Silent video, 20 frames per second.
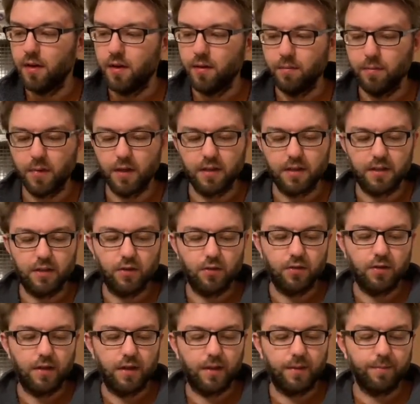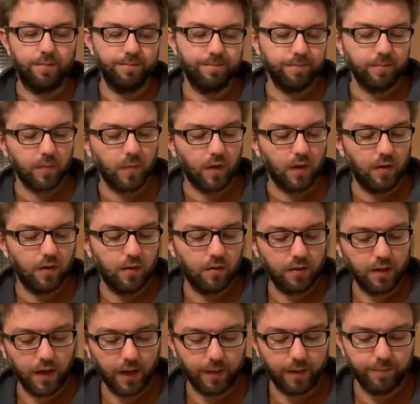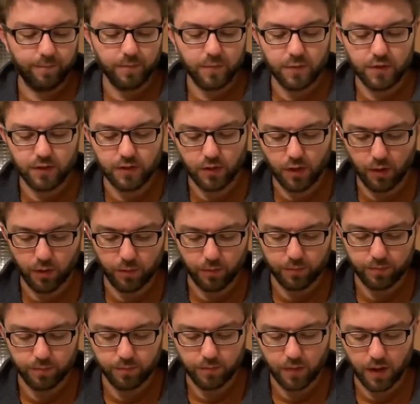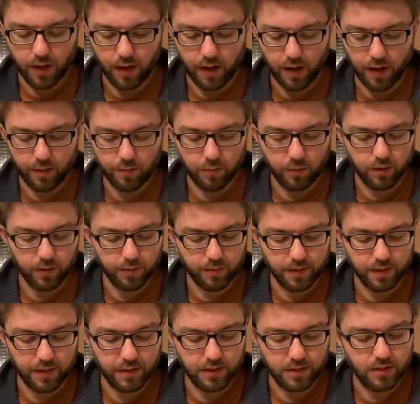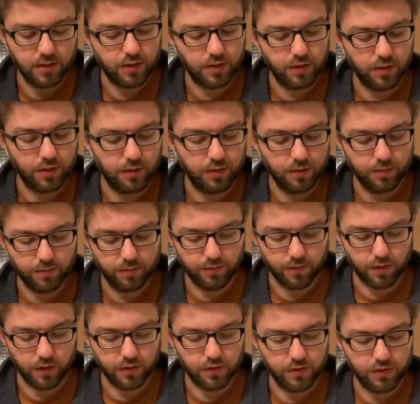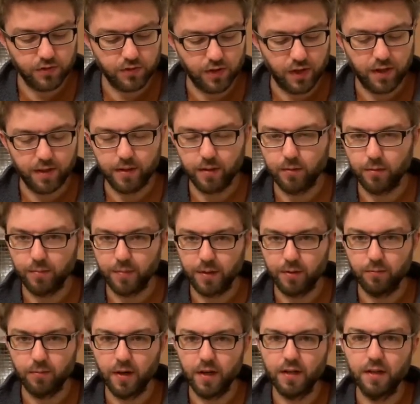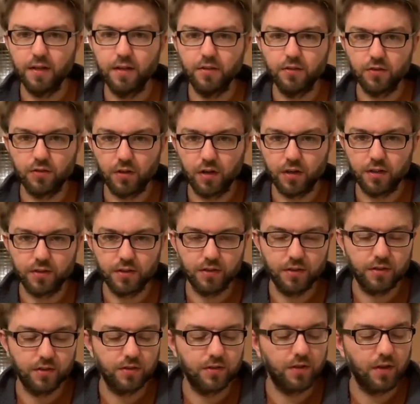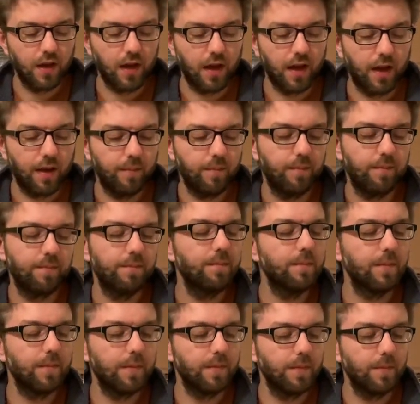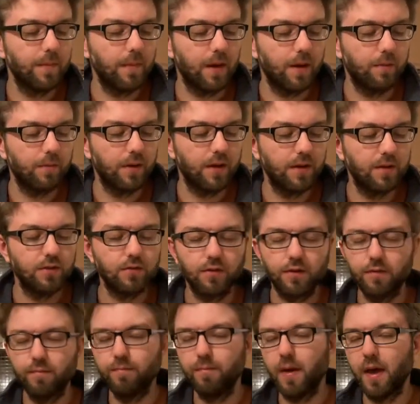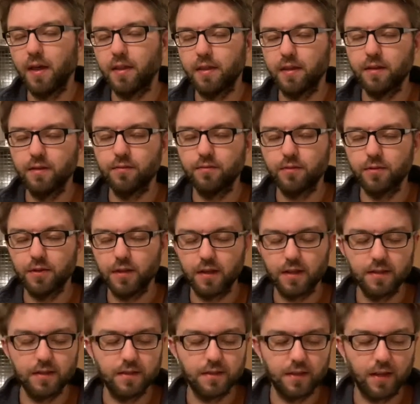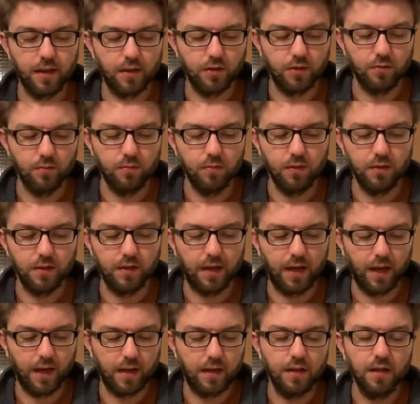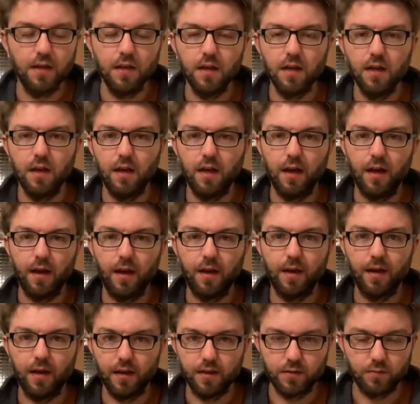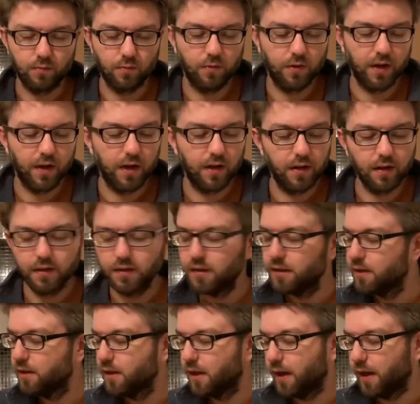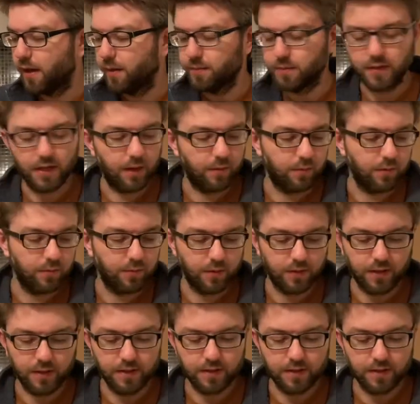muddy goo in. Okay, so what do we need to do first? And there will be written instructions, a written sort of method for this that you will get as well, to help you put this